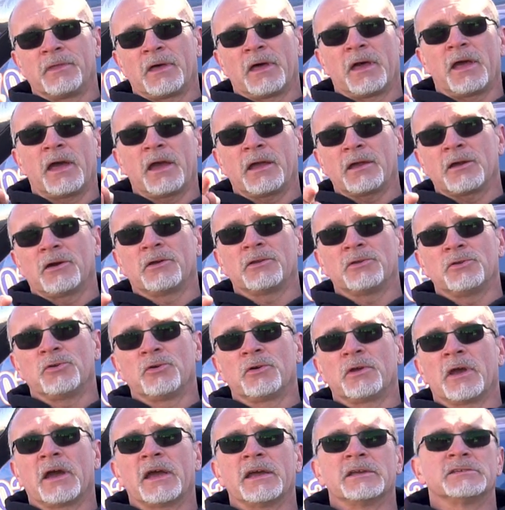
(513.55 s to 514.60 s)
the heck out of you
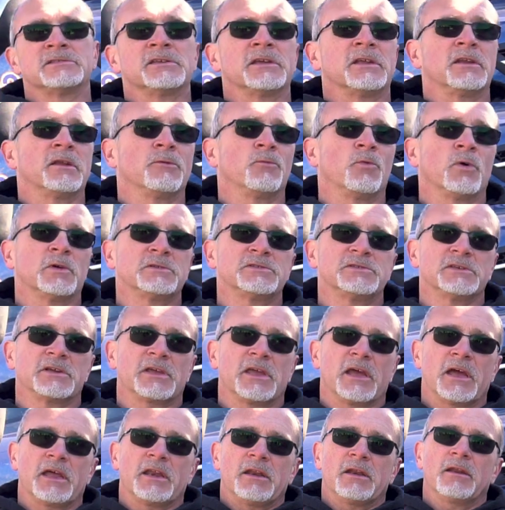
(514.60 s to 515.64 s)
guys. And once
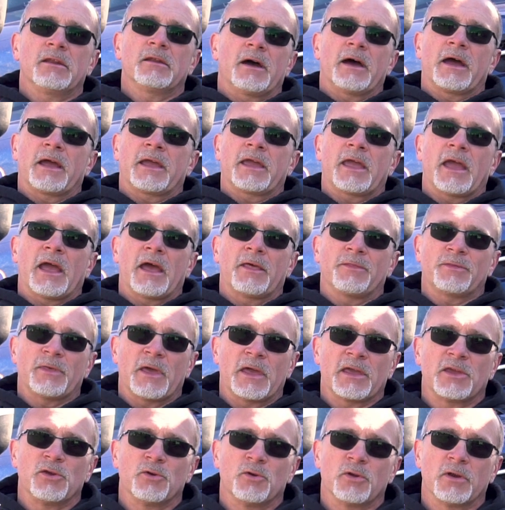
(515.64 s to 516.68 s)
again, I can't
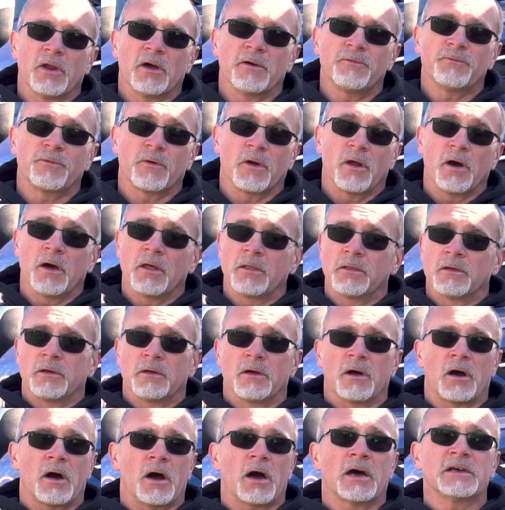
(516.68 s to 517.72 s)
thank you enough for all the
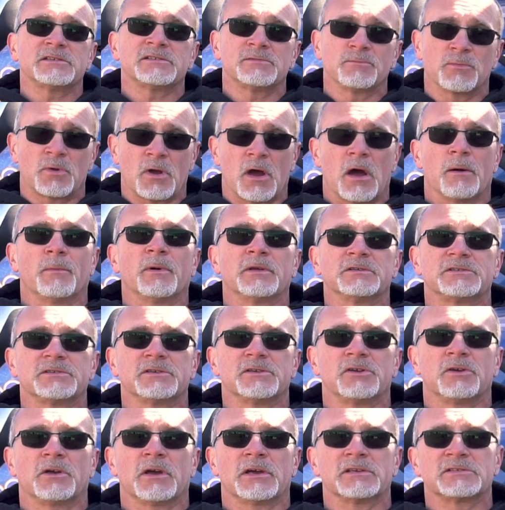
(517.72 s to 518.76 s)
awesome comments that
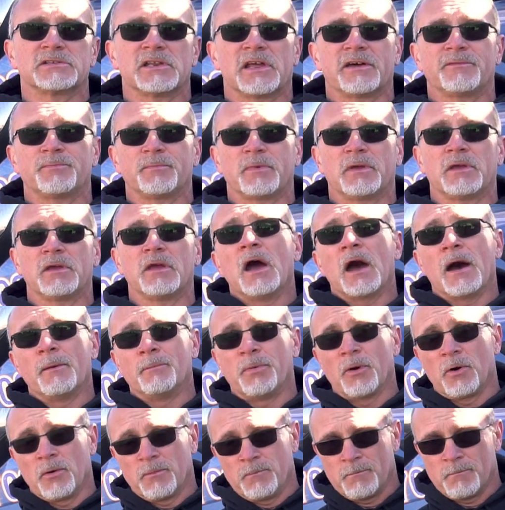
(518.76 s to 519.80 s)
you guys left me
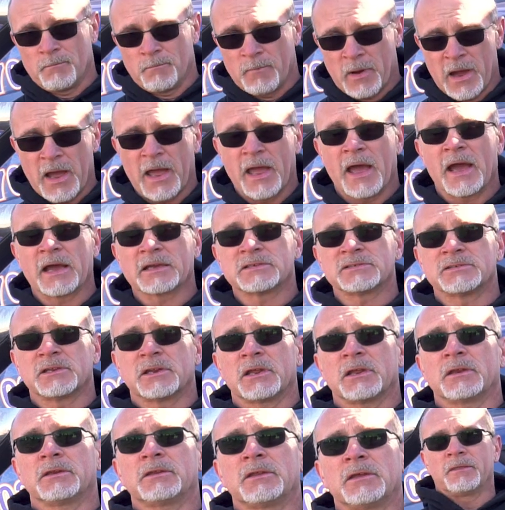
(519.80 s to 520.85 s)
about my
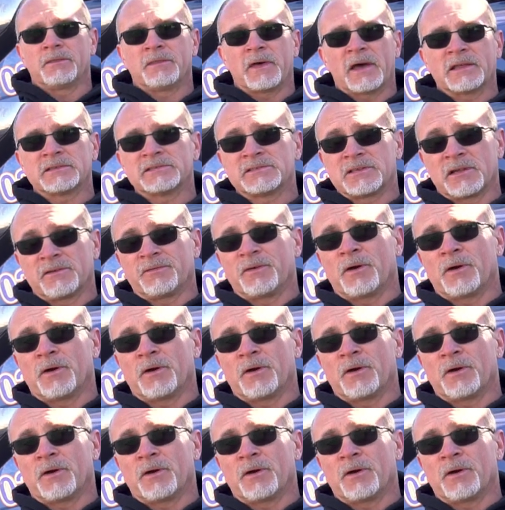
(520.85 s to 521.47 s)
accident. That stuff